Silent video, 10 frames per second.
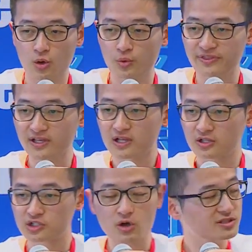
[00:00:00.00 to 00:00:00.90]
We think
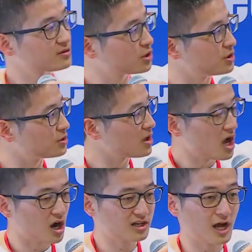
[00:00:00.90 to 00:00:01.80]
those two
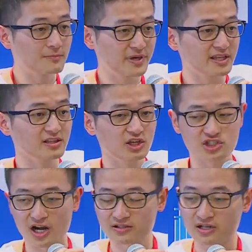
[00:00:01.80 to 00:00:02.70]
are competing
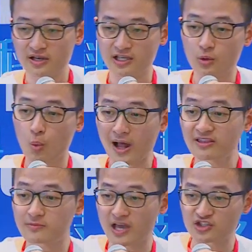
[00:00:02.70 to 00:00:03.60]
each other in the
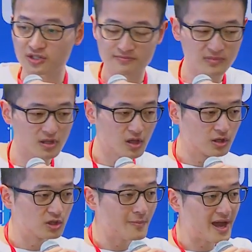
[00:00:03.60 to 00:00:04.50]
one dimension,
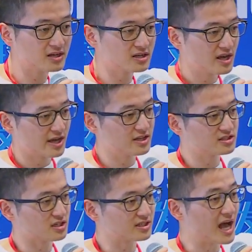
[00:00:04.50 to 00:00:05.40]
no matter it
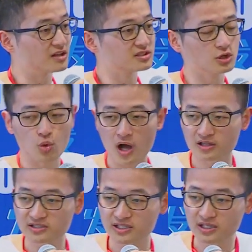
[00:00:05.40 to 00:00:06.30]
is a content
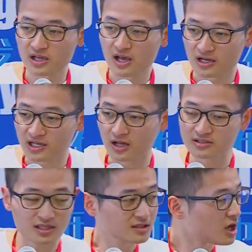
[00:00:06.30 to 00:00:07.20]
quality,
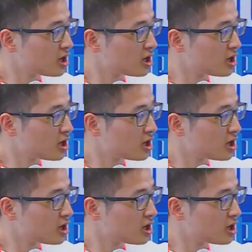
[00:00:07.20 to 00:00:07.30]
content